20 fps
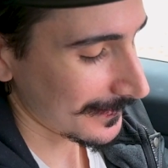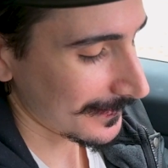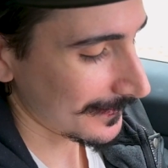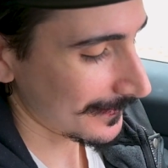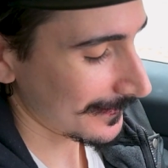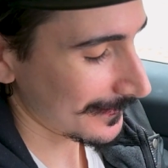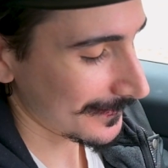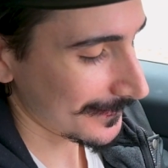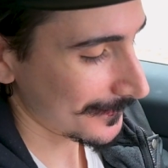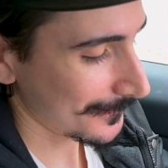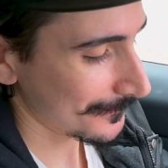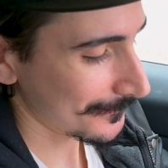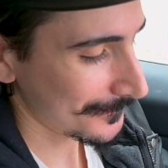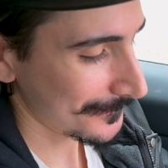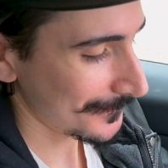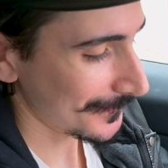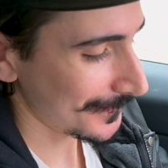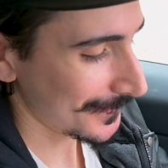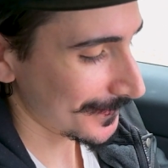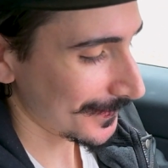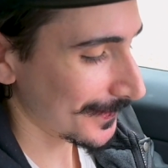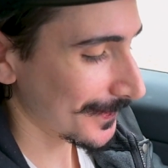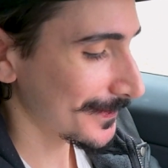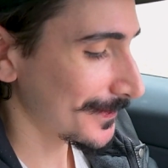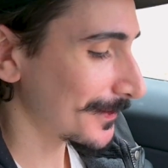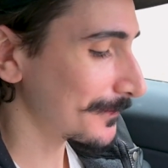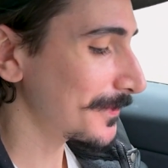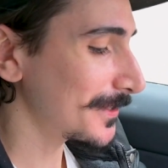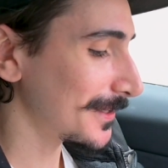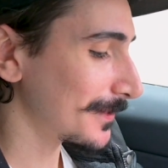All right,
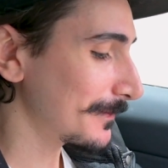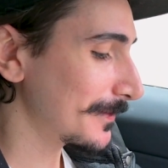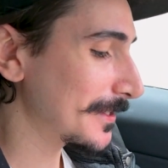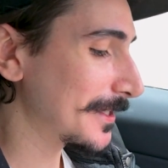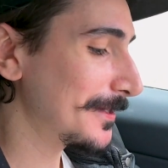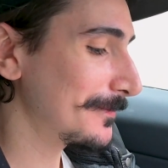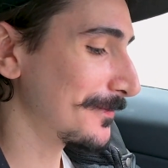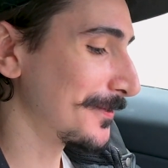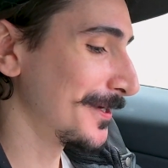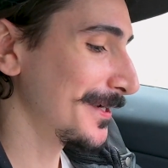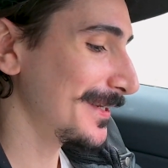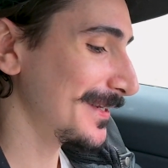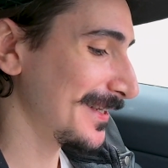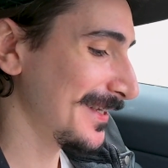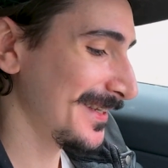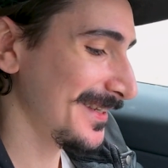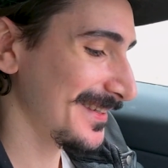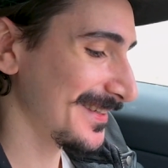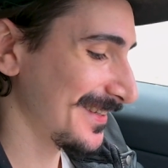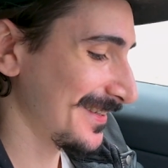let me keep reading.